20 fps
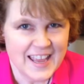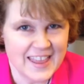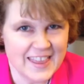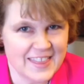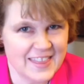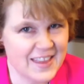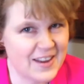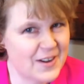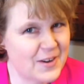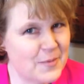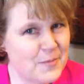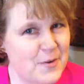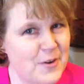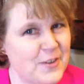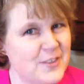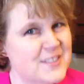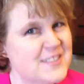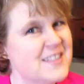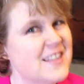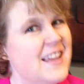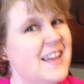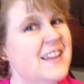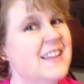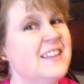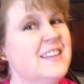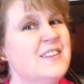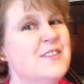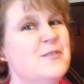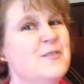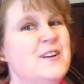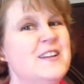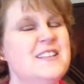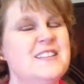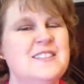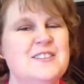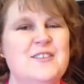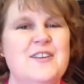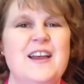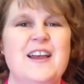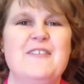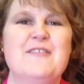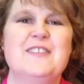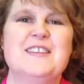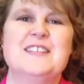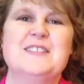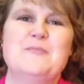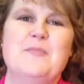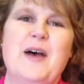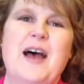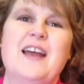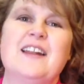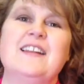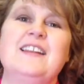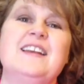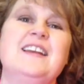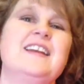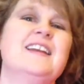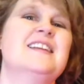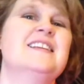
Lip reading: They're most likely the ones who have this bodily